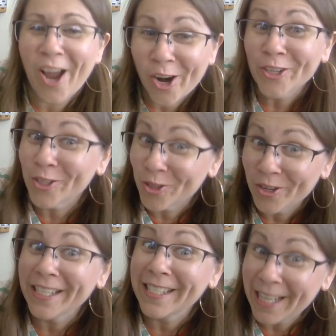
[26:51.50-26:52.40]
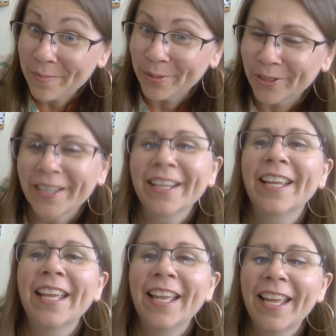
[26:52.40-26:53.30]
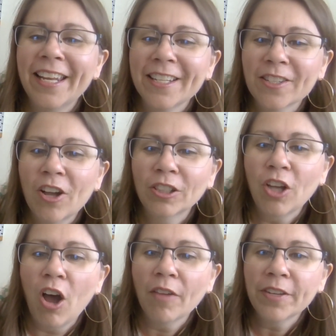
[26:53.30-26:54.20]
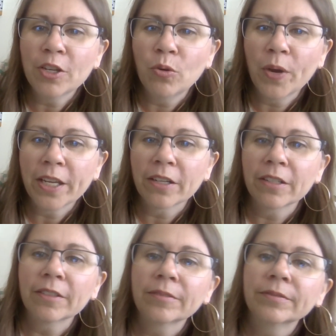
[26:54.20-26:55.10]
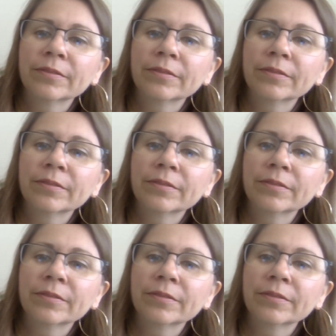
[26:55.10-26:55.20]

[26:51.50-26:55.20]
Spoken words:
Heartstring Samplery. And it's called Coffee Quaker.